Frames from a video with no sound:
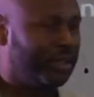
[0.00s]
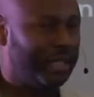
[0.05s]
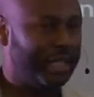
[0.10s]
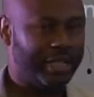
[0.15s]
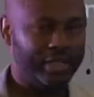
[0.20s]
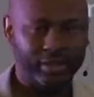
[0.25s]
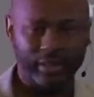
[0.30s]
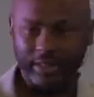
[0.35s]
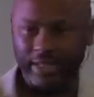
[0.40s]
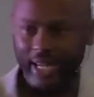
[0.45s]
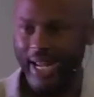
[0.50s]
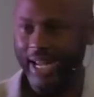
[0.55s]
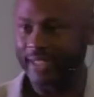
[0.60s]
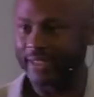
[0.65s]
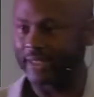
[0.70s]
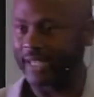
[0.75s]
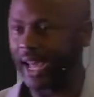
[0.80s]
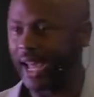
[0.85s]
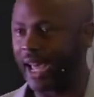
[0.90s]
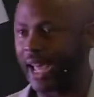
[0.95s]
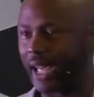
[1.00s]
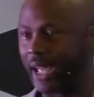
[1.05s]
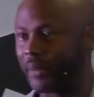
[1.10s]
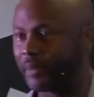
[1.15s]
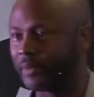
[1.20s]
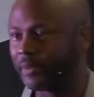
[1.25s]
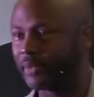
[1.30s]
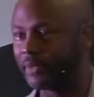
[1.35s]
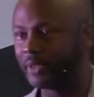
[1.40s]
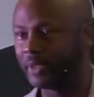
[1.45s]
in today's time
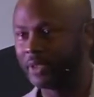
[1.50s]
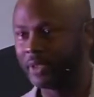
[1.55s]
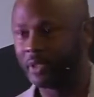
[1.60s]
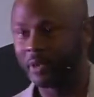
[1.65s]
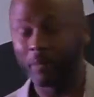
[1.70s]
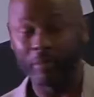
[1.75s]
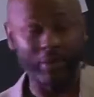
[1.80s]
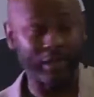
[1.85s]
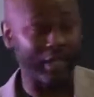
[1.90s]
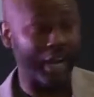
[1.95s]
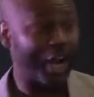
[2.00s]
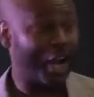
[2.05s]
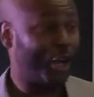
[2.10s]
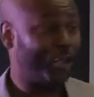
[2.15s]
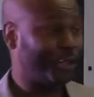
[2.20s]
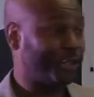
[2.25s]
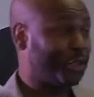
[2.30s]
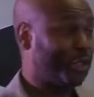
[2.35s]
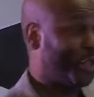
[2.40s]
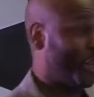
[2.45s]
because